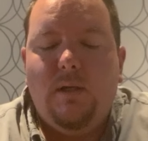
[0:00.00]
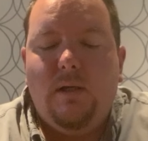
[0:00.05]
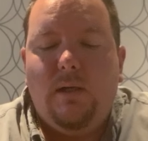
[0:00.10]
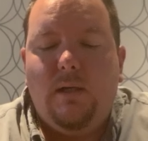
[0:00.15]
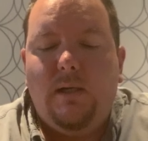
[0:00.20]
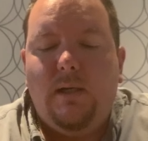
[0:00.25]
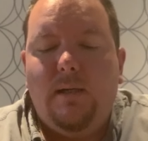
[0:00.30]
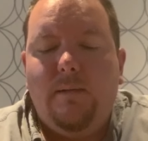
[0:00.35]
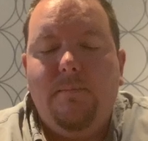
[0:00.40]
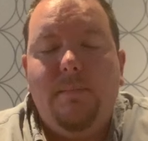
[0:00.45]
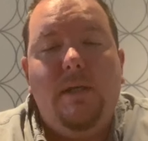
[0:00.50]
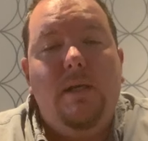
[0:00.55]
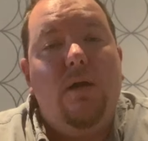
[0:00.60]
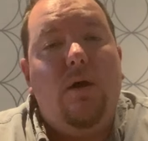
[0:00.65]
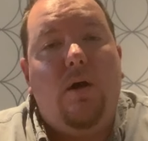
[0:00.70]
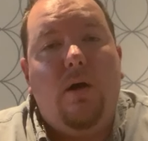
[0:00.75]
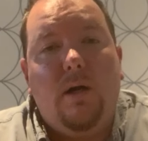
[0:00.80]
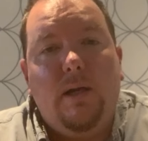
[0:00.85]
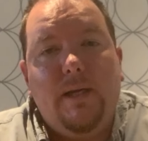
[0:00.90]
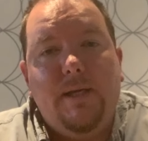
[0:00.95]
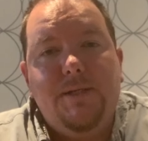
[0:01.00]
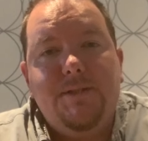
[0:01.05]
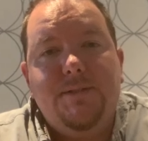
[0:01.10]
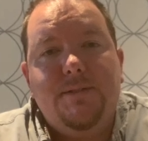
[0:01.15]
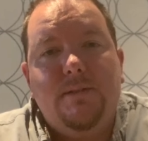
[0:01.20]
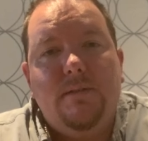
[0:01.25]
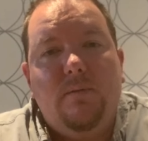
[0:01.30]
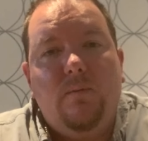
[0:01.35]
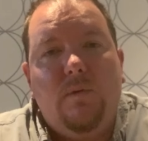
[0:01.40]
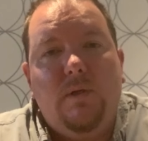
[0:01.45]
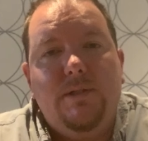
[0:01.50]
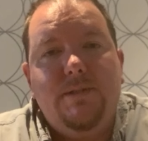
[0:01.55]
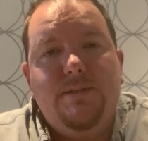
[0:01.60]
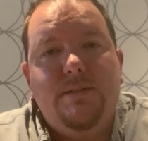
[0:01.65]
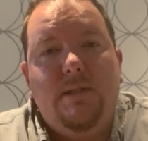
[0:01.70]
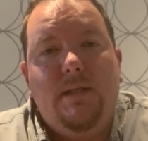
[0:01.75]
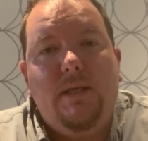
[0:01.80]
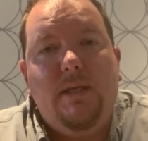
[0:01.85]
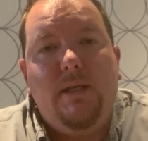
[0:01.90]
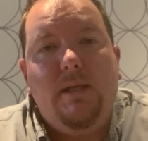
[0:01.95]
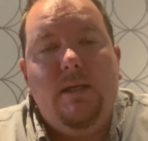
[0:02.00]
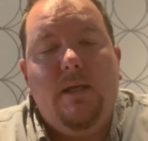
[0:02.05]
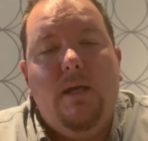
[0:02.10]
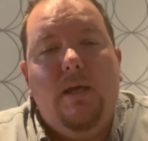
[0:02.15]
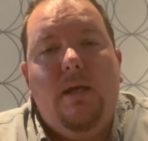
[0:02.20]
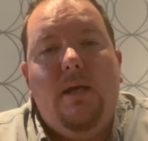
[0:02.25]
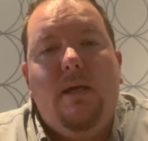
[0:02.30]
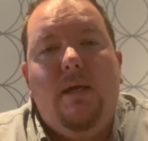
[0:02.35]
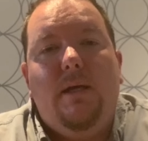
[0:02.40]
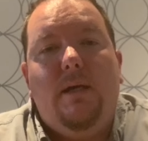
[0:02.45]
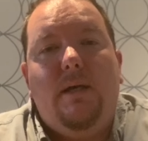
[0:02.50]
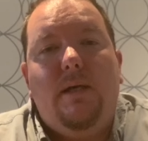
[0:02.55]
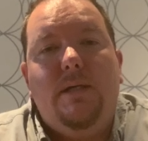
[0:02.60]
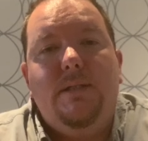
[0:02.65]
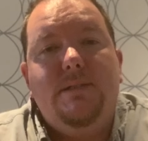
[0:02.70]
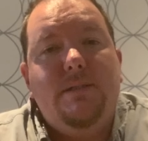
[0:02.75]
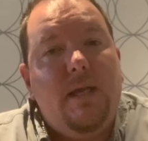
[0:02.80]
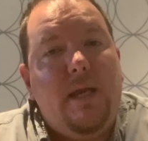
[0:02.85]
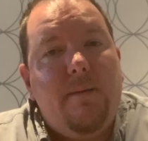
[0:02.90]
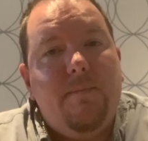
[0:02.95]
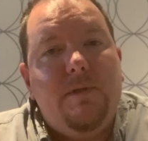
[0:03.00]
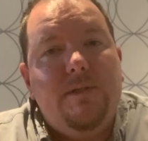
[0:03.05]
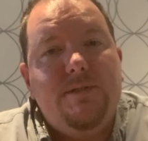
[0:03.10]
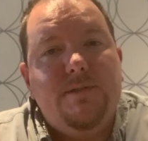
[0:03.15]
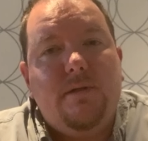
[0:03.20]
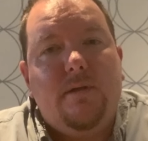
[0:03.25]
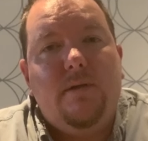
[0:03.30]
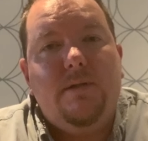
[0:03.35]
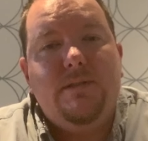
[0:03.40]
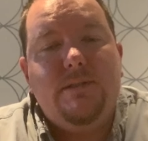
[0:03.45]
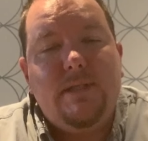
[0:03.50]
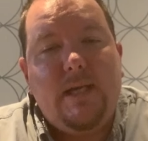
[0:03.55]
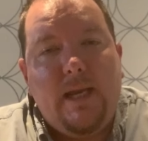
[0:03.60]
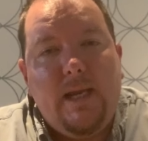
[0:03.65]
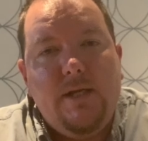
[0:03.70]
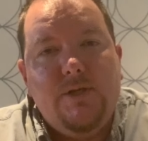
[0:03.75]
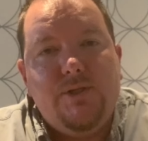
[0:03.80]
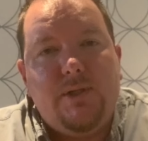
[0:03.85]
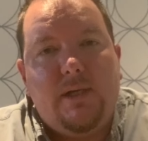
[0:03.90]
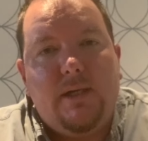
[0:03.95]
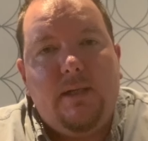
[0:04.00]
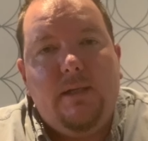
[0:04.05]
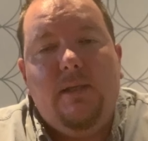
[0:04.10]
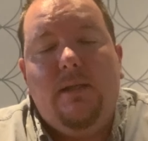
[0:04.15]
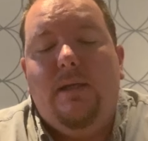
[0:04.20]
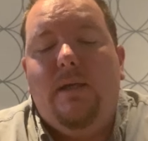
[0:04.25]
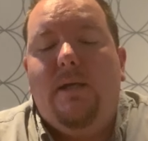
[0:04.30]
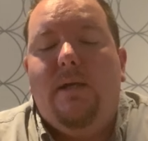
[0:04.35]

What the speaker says: In August, once the salmon start staging,